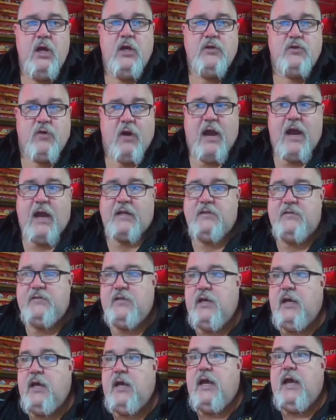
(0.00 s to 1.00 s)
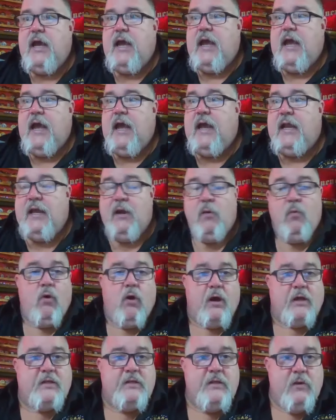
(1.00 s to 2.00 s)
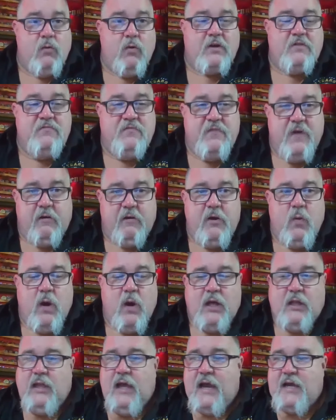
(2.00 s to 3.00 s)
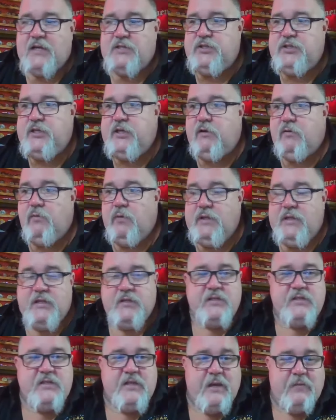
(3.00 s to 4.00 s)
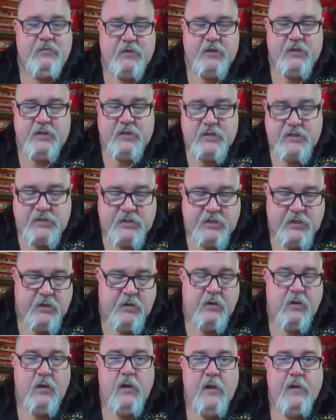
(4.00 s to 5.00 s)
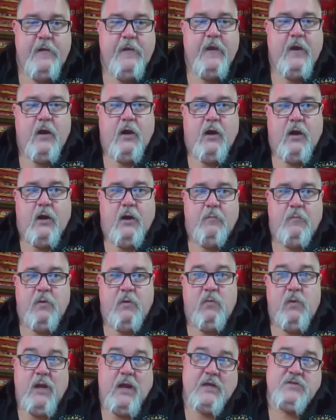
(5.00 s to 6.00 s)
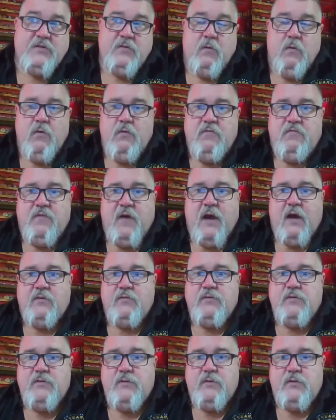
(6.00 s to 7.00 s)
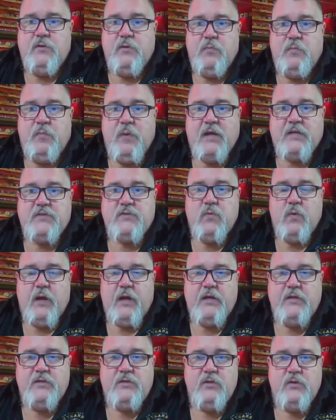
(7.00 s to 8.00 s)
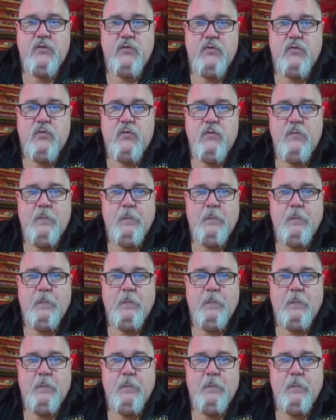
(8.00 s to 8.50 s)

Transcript: tracks, and it worked. It worked very well last year, and we did the same thing this year. Um, and actually, what we found the best way to